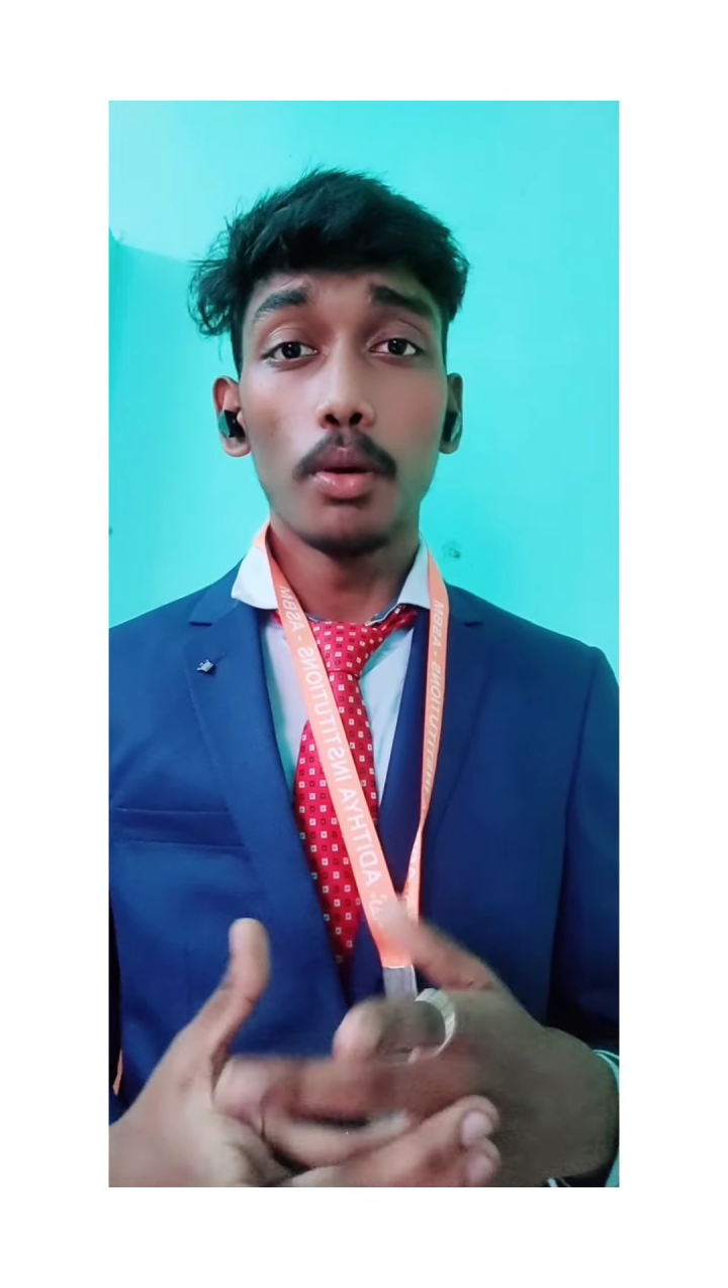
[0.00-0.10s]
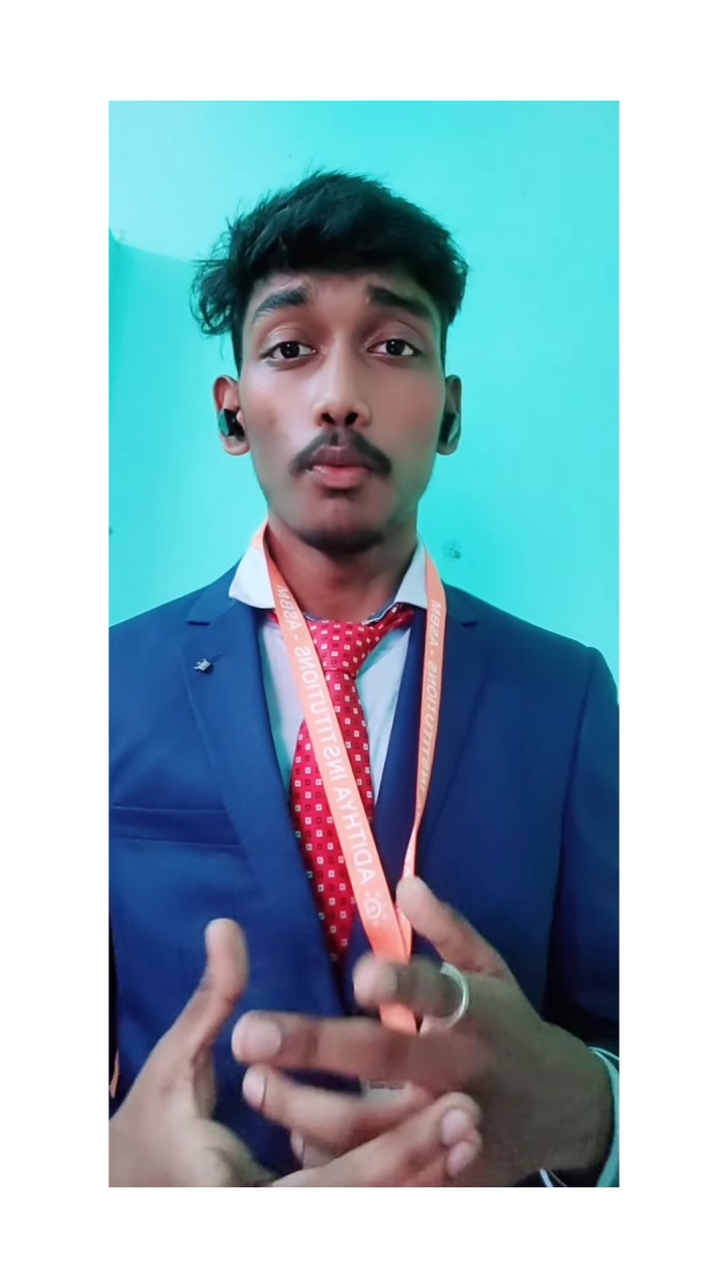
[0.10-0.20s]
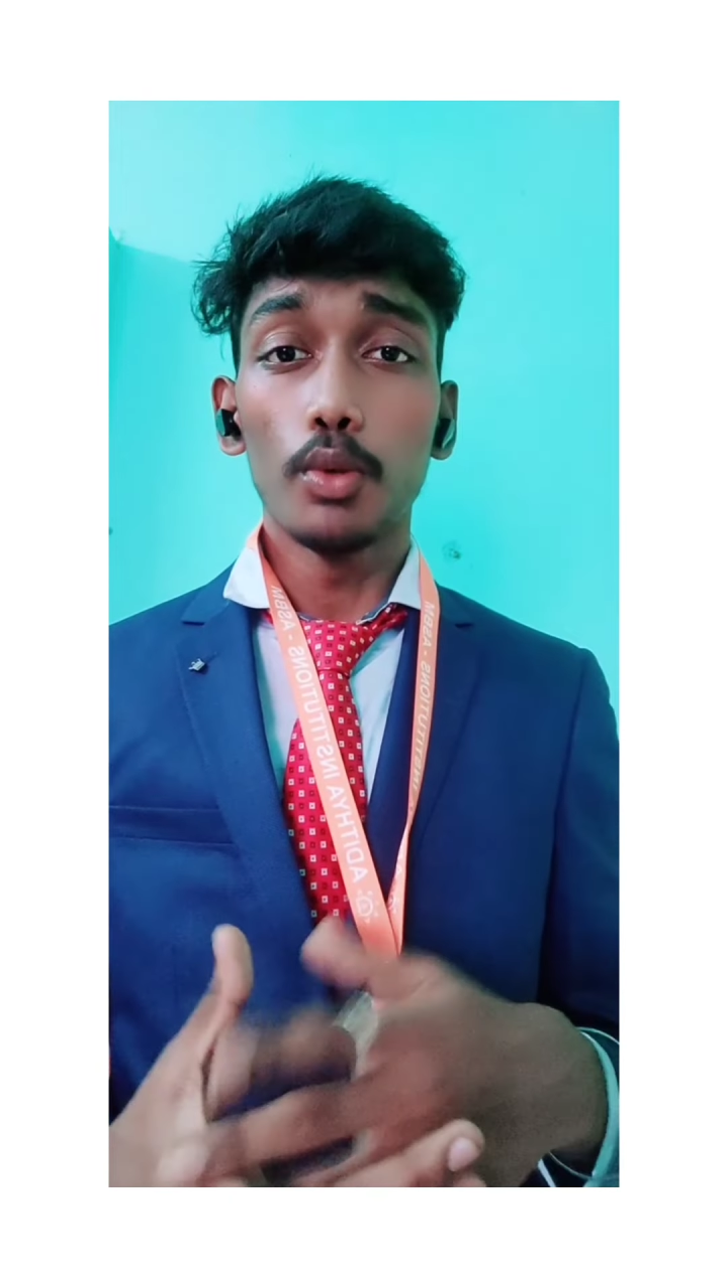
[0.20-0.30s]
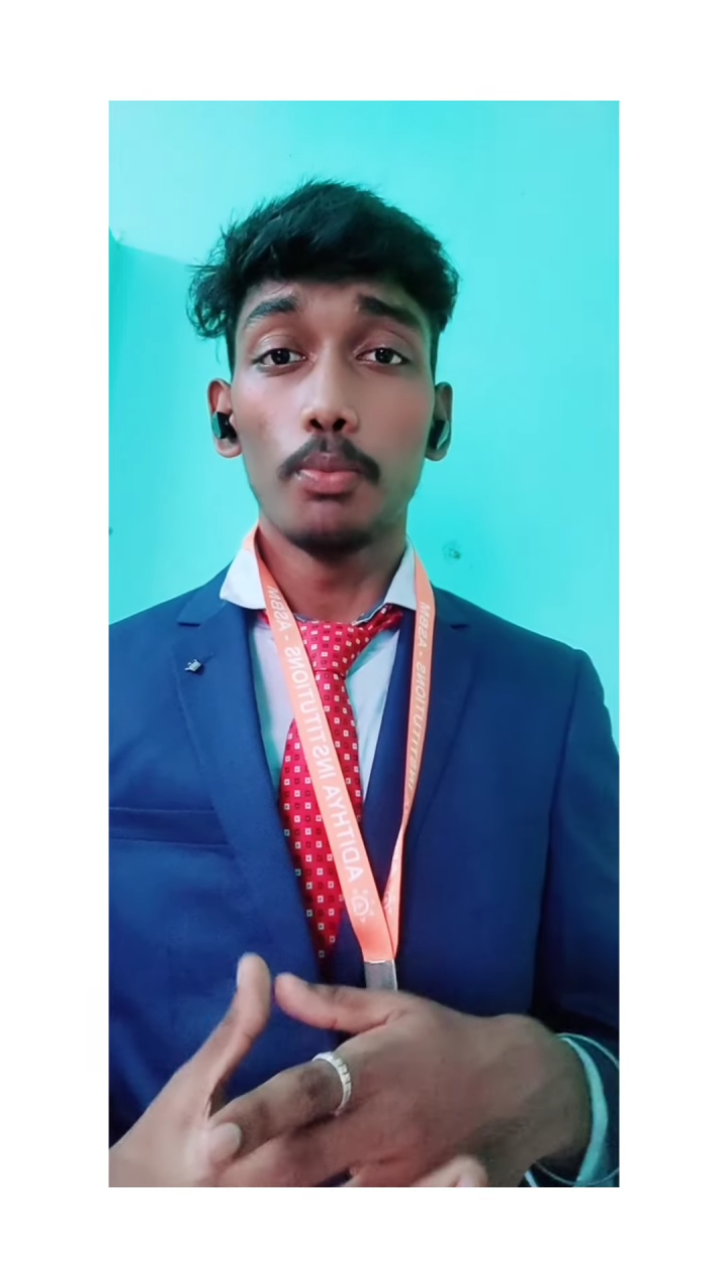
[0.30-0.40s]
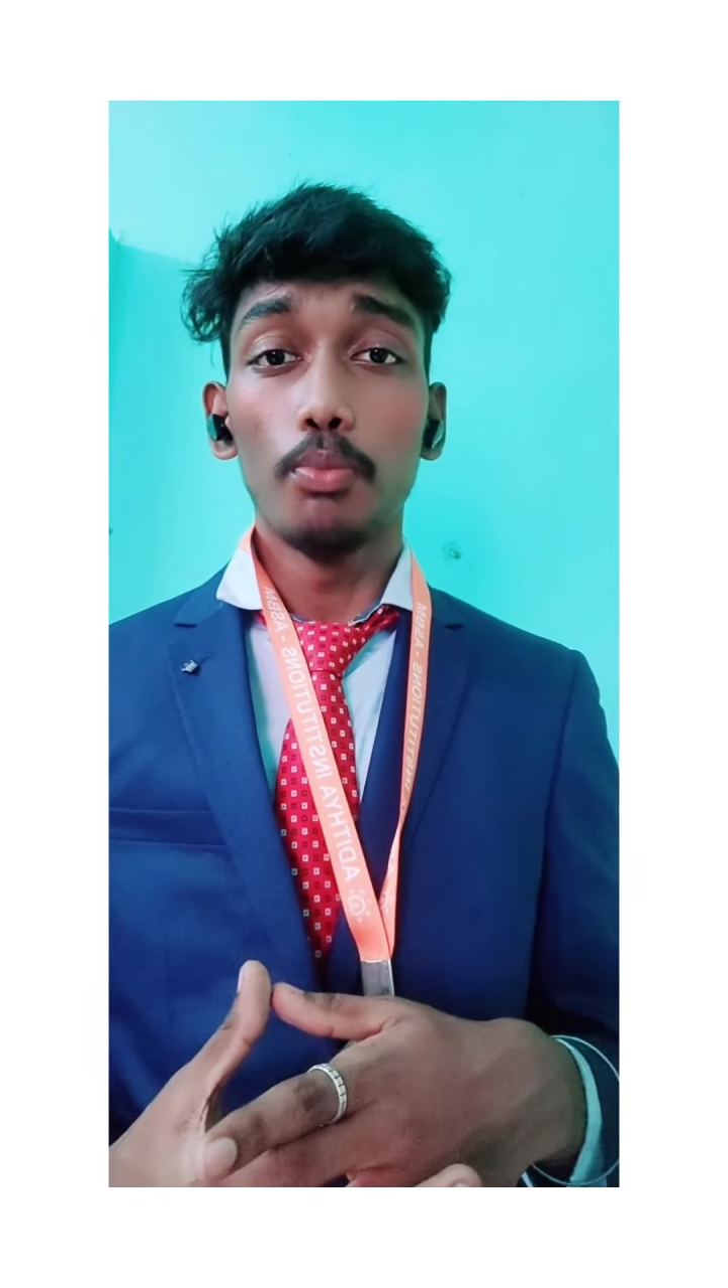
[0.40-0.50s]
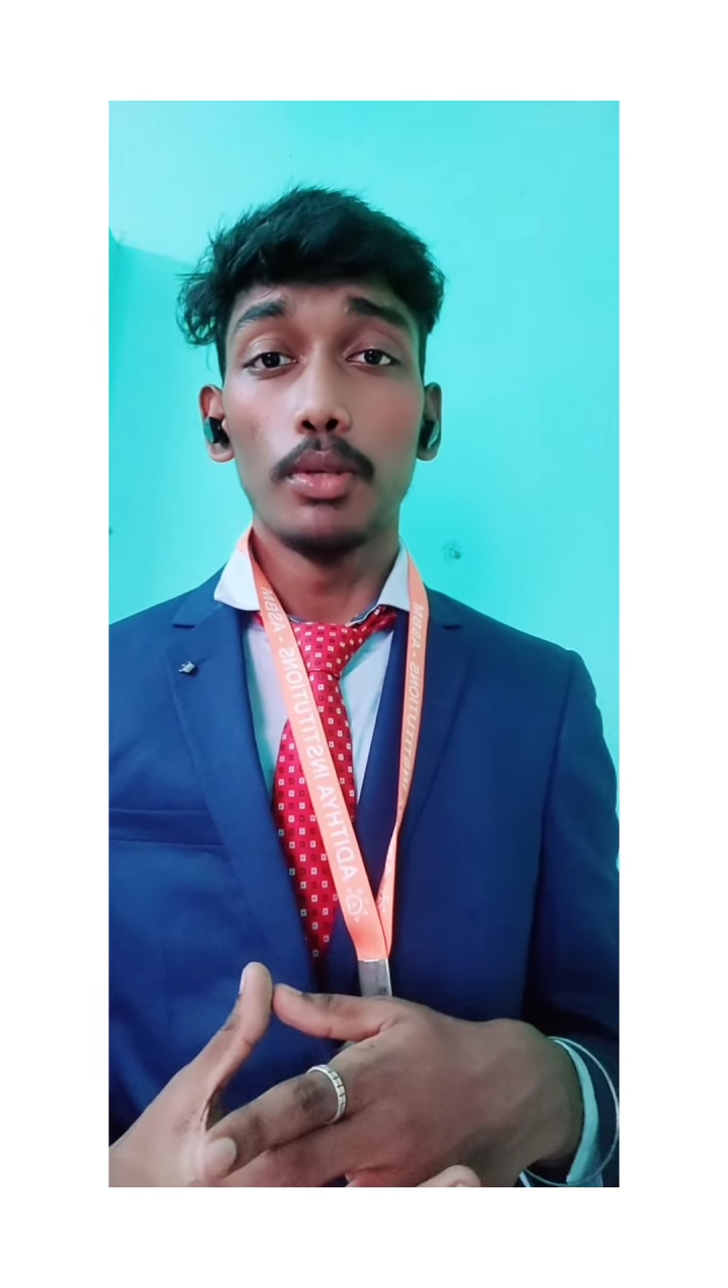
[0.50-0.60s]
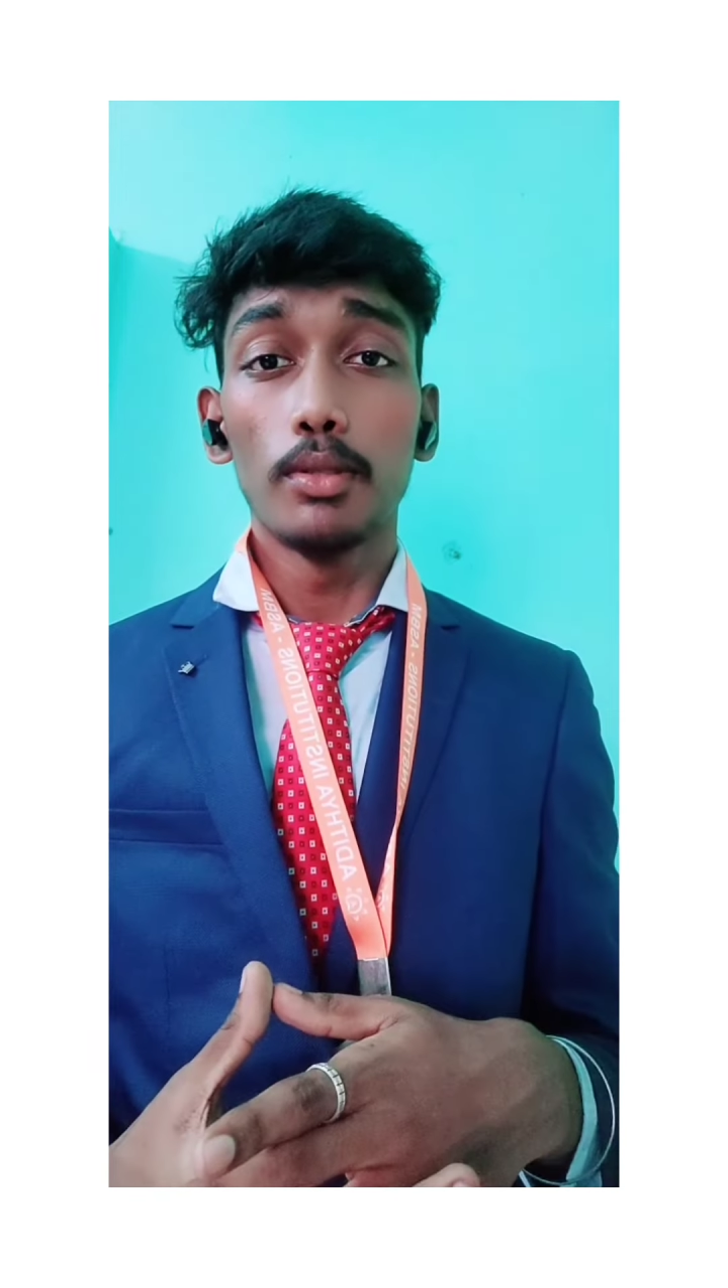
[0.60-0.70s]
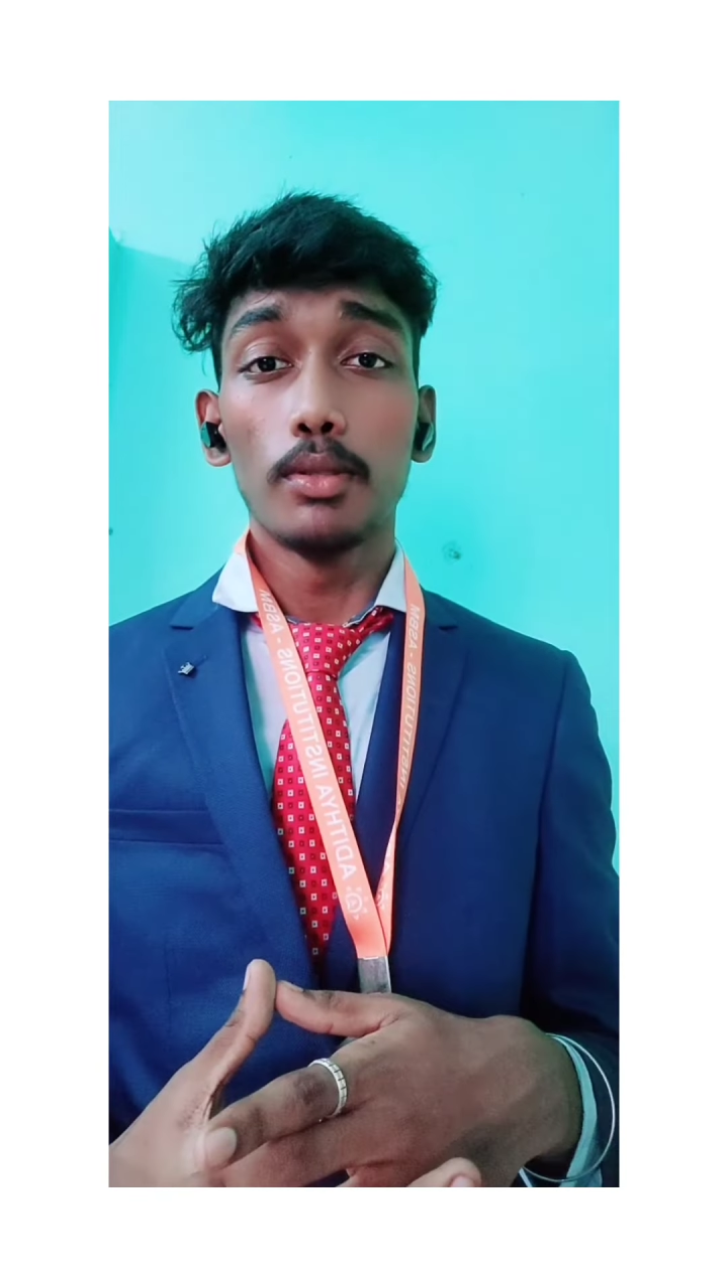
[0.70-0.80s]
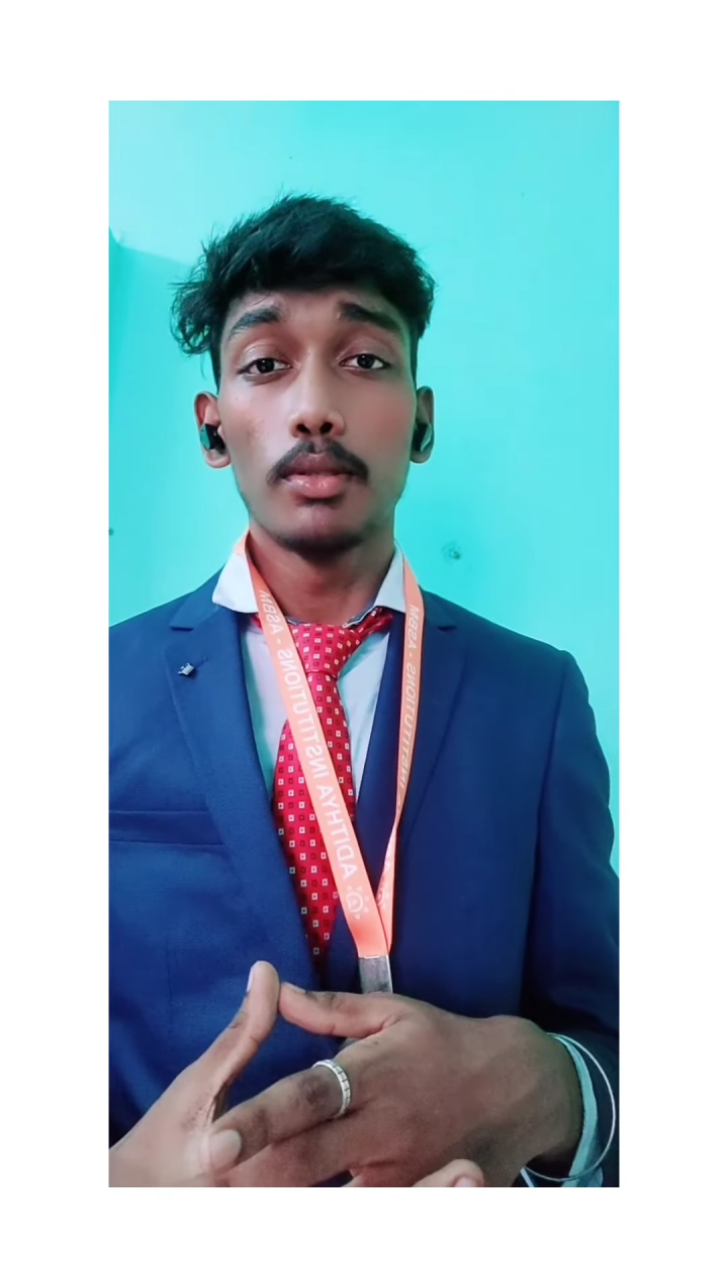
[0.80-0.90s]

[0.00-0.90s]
workplace.